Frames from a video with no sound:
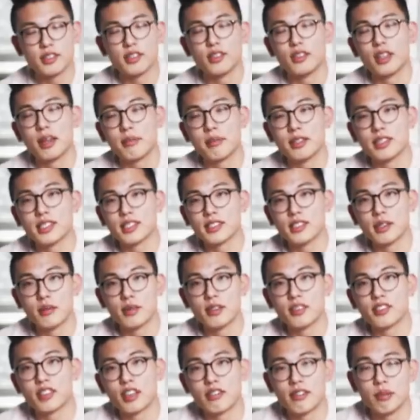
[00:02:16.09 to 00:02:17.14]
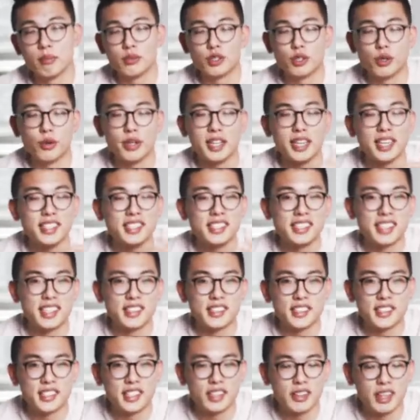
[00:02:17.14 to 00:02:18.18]
so that means that some of the stuff I'm showing isn't
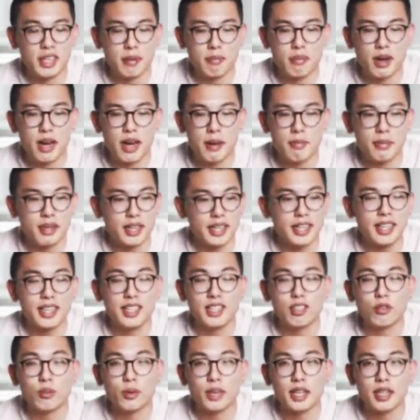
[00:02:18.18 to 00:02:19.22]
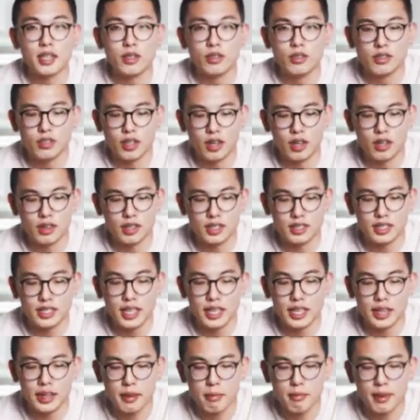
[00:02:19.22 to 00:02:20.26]
necessarily mine, but it is what I use on the
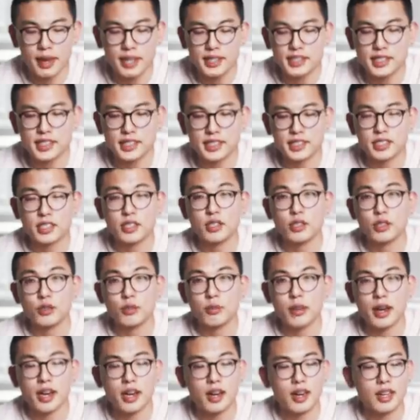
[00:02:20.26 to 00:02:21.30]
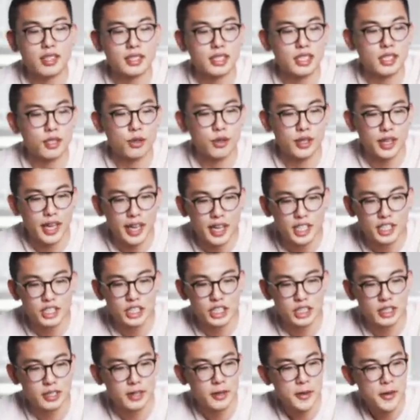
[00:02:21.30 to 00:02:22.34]
daily basis to do my content
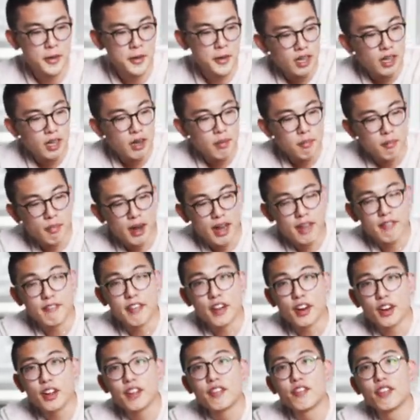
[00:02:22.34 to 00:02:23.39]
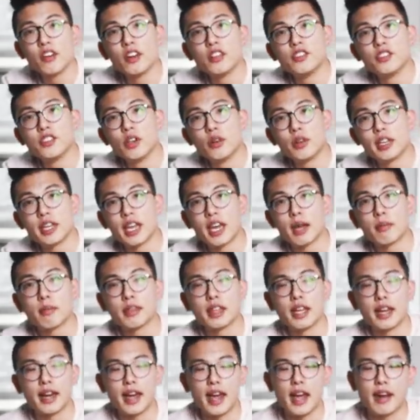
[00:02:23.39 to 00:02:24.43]
creation. My very first Sony
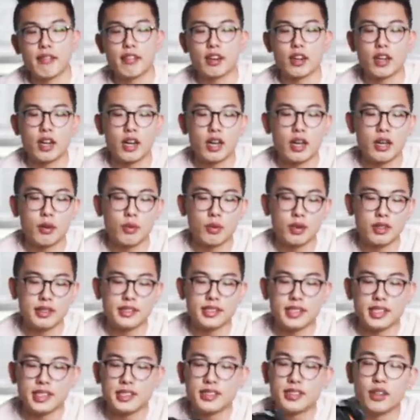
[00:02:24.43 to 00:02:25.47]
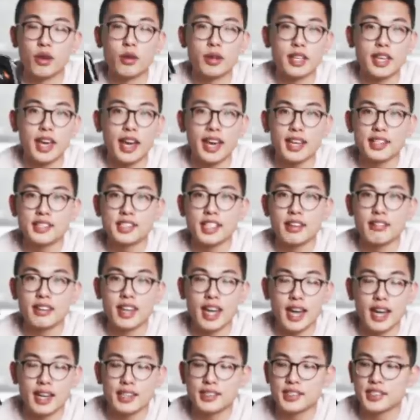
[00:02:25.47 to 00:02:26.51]
camera that I ever got was the Sony
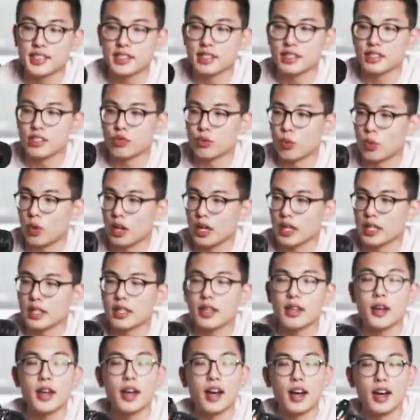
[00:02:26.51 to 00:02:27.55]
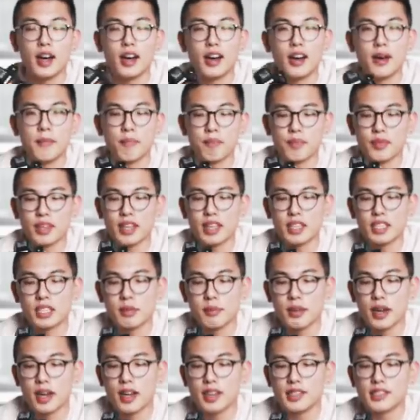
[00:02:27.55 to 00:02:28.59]
a7S Series 1.
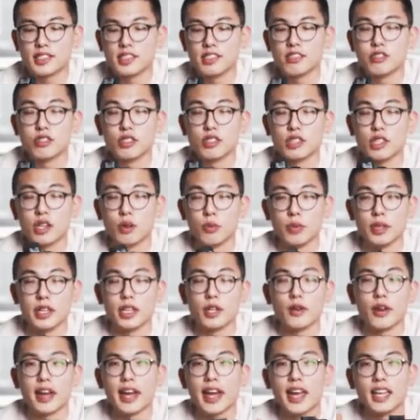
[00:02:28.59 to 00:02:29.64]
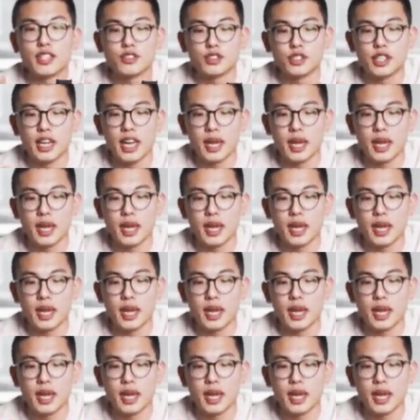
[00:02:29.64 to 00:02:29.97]
To be honest, this was a really great entry